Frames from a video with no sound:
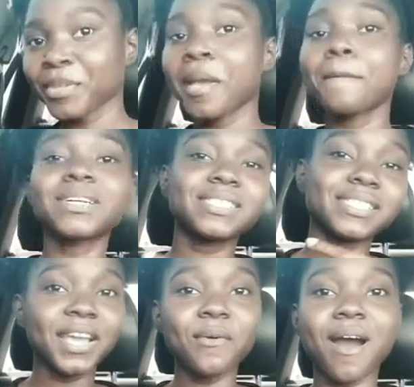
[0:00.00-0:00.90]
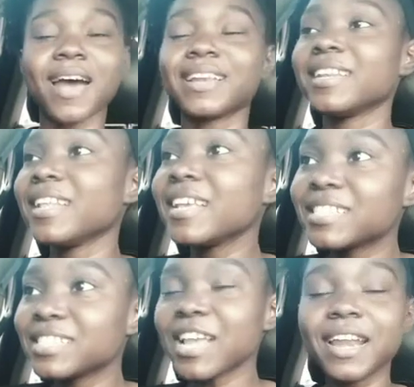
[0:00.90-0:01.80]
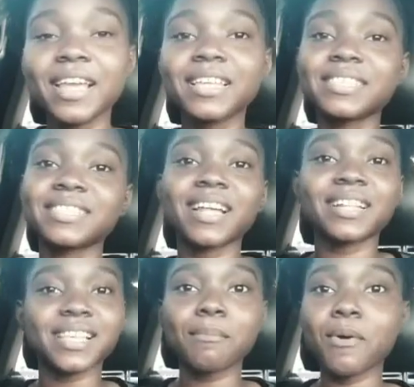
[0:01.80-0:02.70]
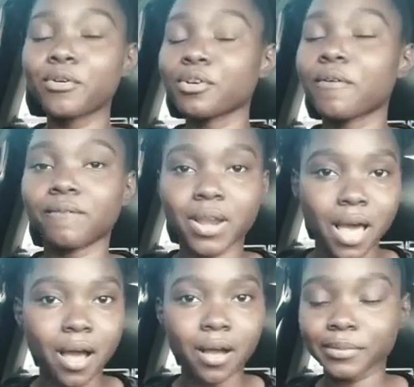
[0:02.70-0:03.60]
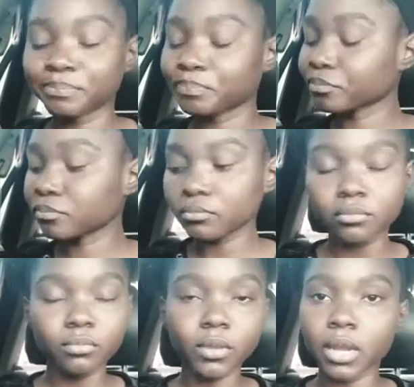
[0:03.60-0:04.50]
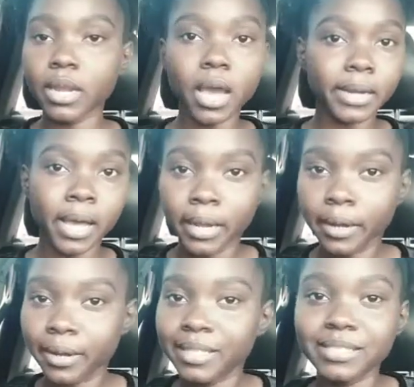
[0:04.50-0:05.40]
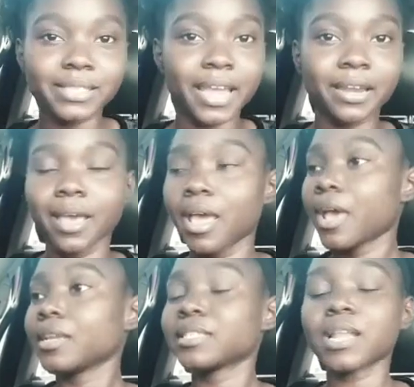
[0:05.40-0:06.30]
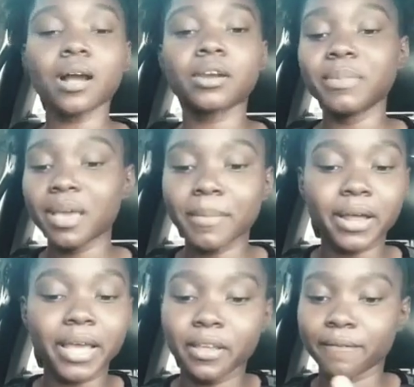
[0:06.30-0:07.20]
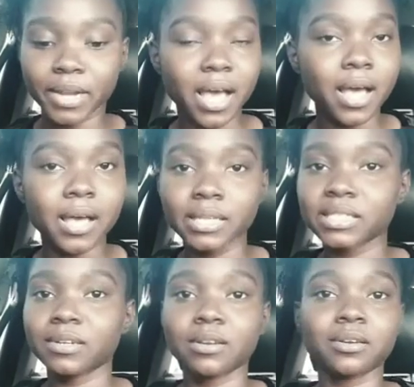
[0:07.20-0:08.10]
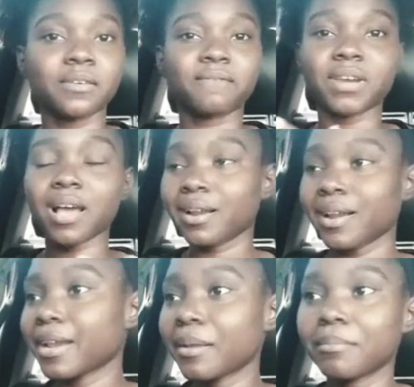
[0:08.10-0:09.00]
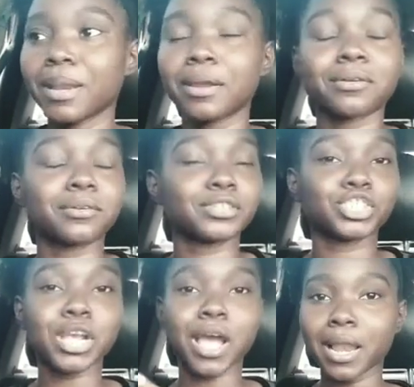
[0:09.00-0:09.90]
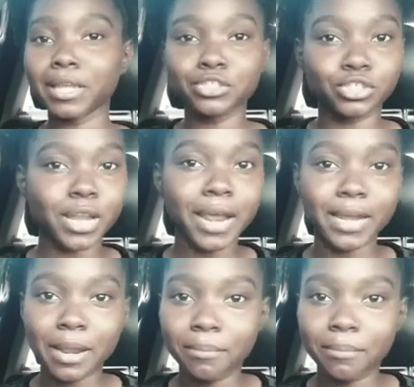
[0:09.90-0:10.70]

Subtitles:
But here what, this channel is not about no vlog. Nah, darling, it's not gonna be about any vlogs, no vlog like them. They no challenge like them.